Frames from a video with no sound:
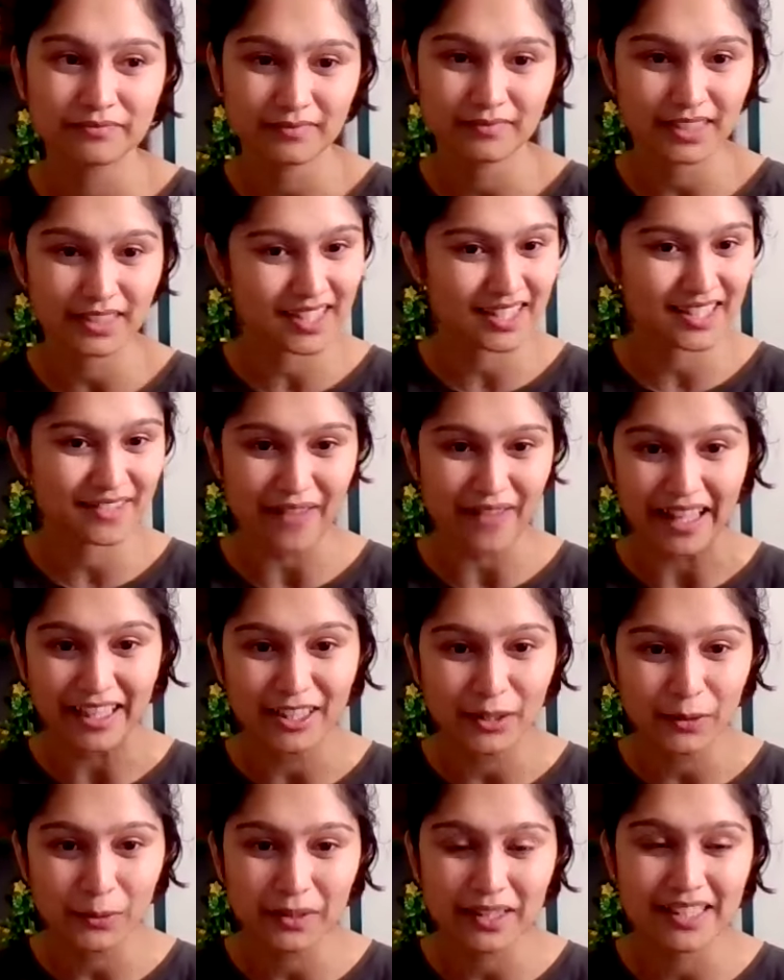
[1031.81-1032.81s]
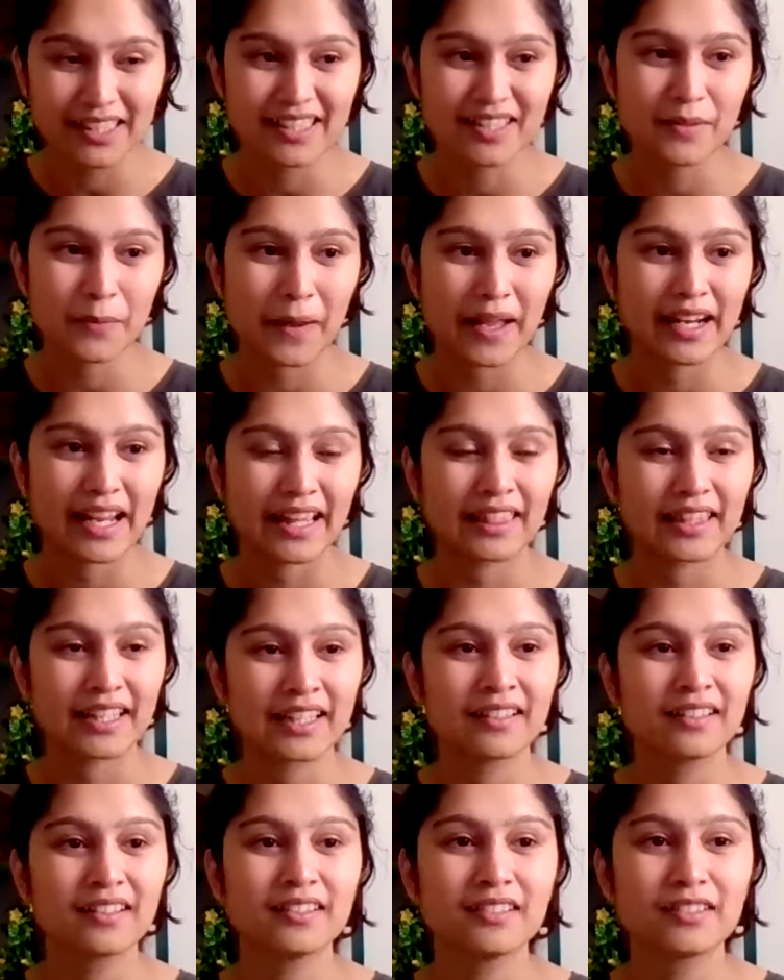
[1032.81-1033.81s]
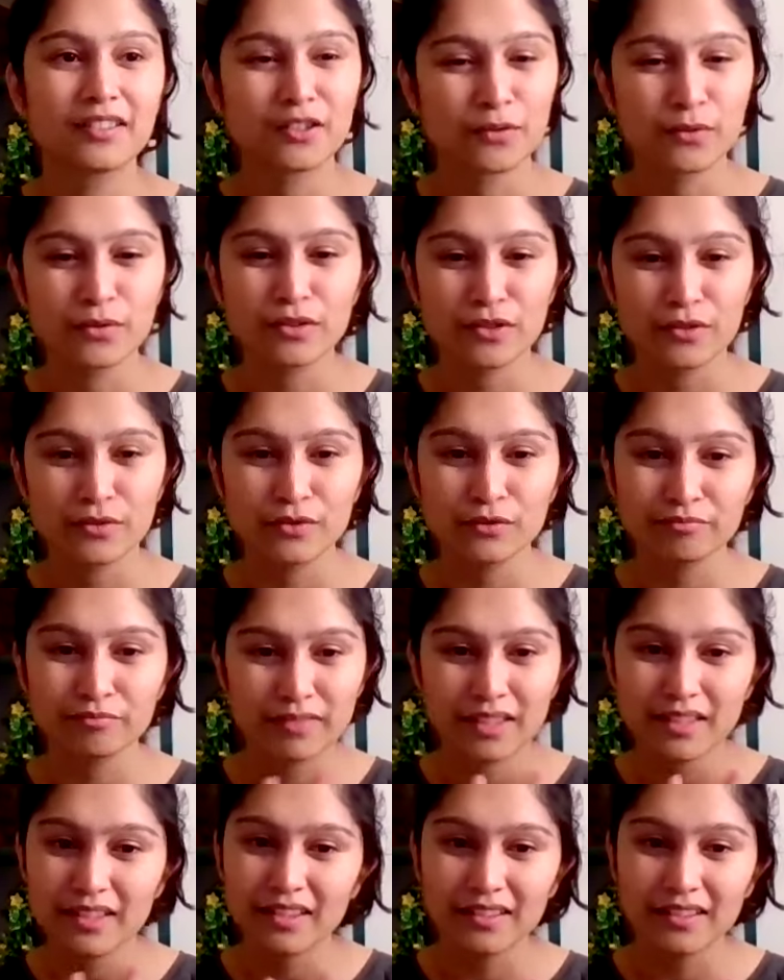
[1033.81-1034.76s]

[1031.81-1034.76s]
this value is when I think two